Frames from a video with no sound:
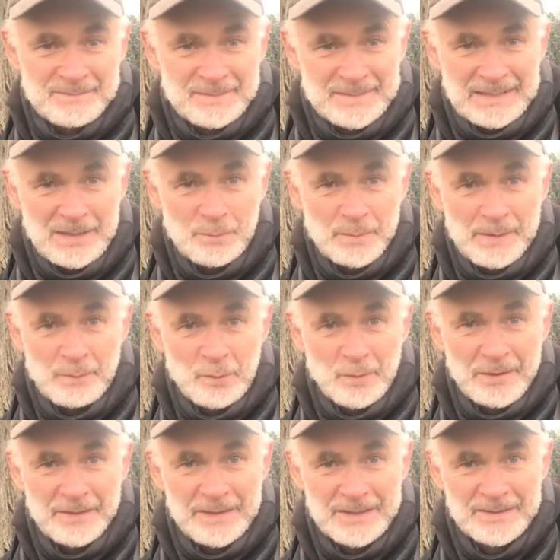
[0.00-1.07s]
tell people what
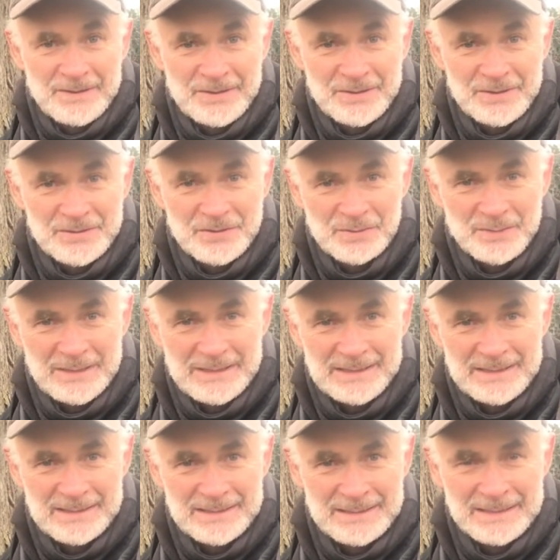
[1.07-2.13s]
you think on social
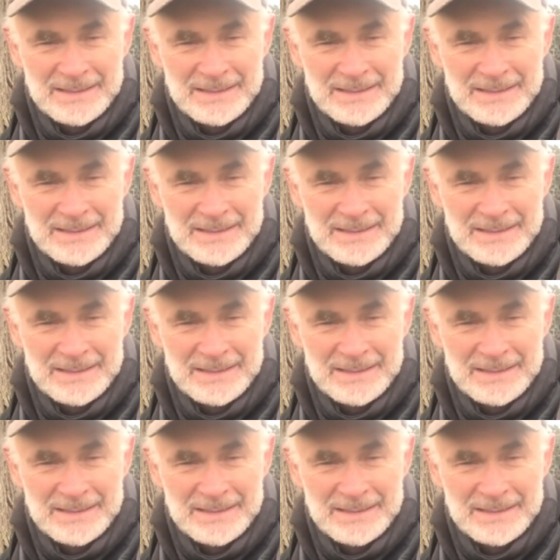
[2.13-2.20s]
media.